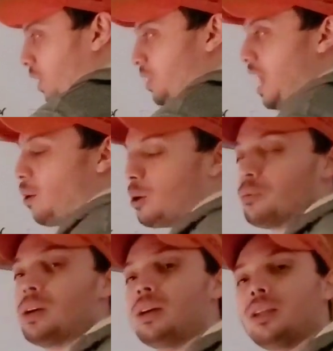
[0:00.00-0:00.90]
really
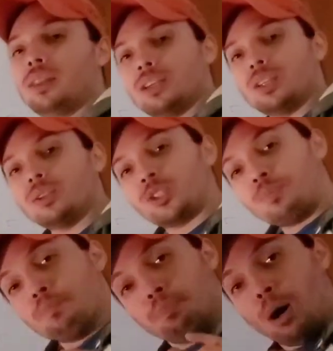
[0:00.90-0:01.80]
narrow. The
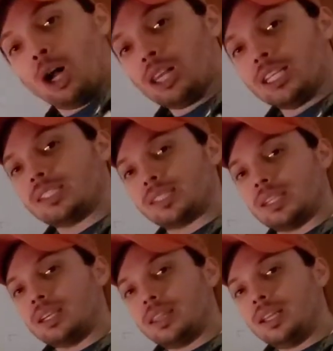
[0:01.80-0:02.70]

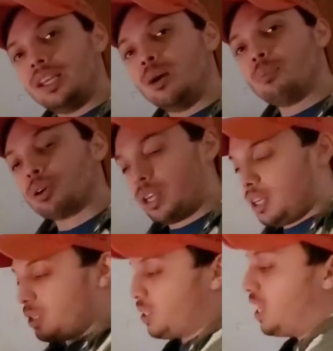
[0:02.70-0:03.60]
smallest the number
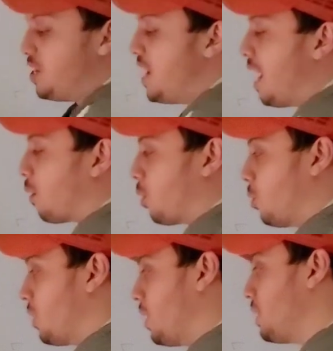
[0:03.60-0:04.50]
is, the
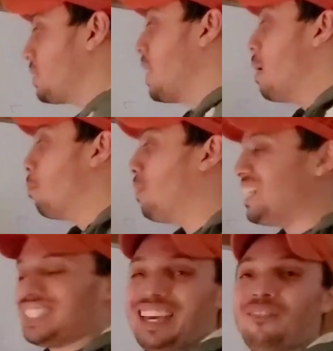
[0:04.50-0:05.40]
narrower it is.
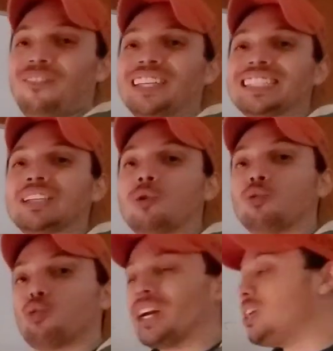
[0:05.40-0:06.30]
But if it's
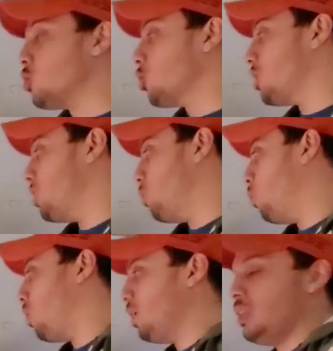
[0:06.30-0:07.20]
greater
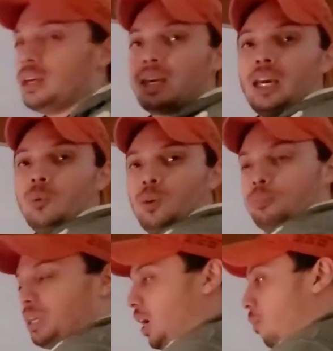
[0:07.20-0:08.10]
than one, it
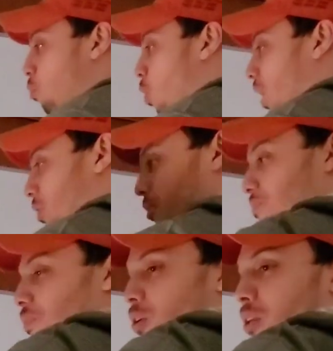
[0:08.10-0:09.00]
will become
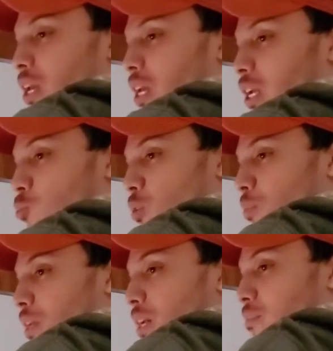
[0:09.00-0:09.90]
wider okay it
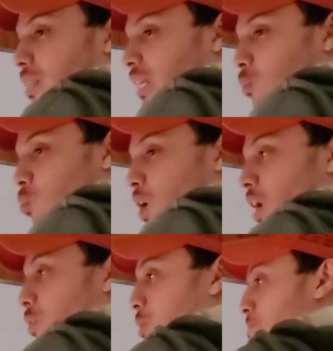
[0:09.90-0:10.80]
will become like
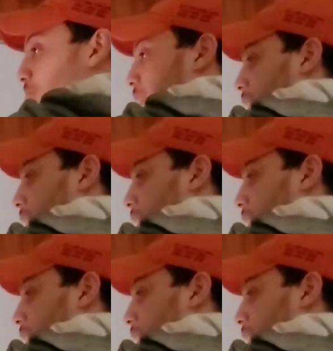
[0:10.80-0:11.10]
wider